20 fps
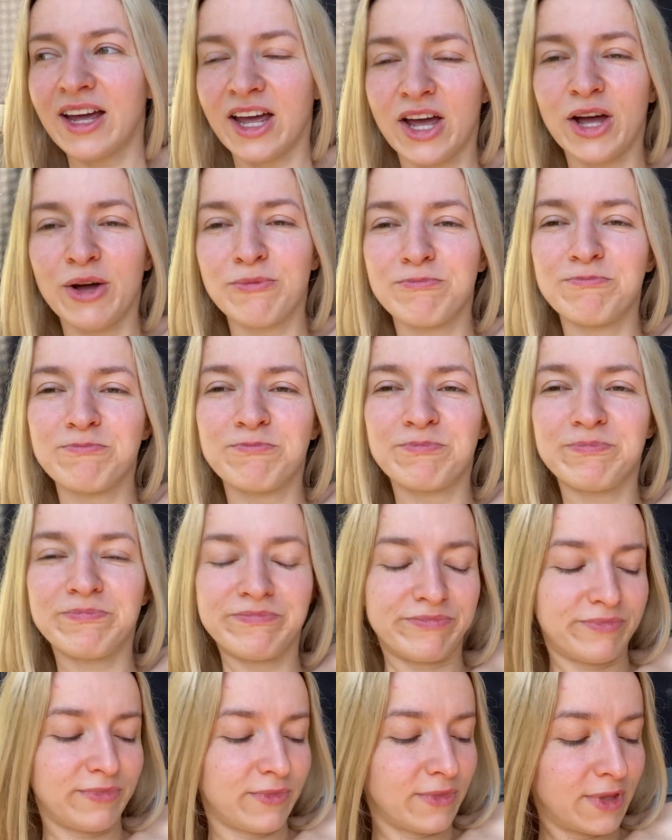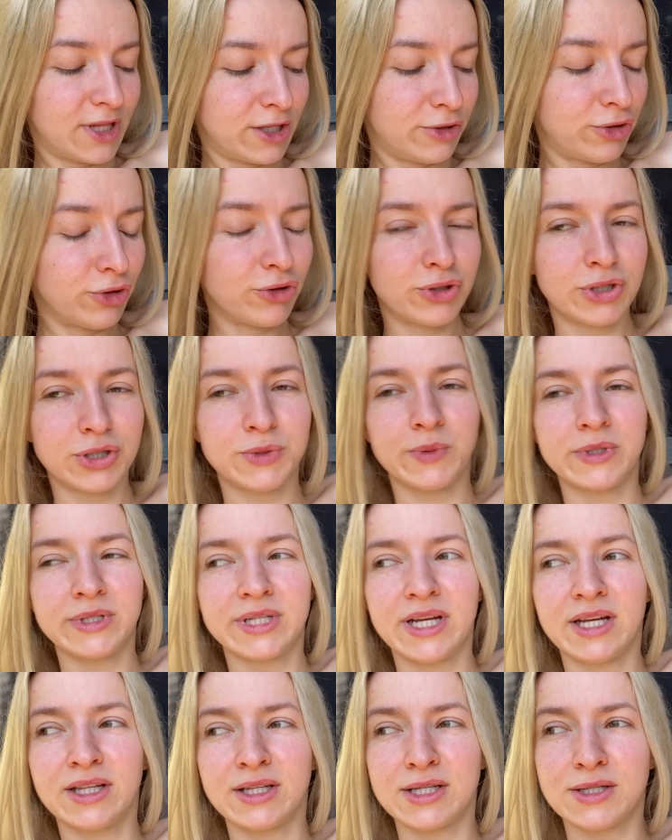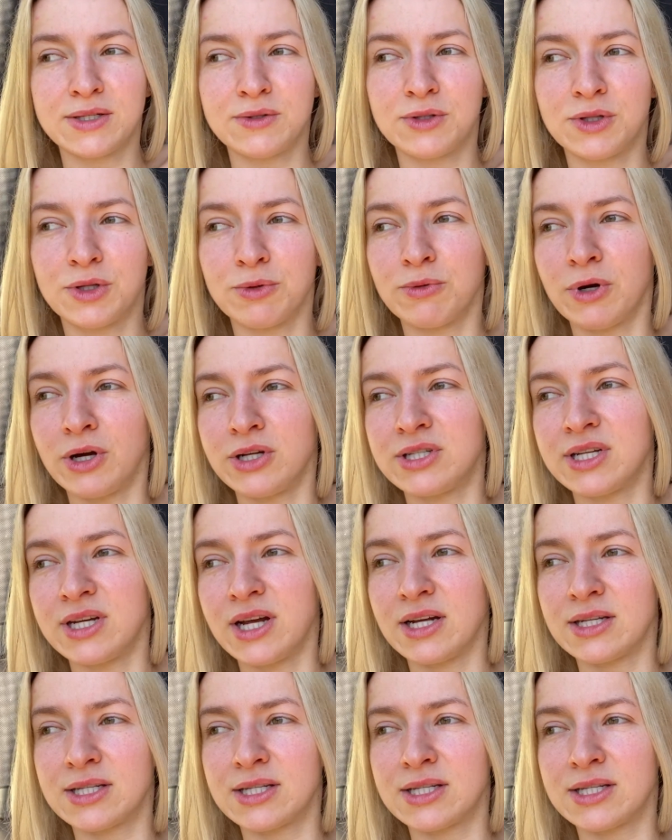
um, Josh just went down the, the, road to get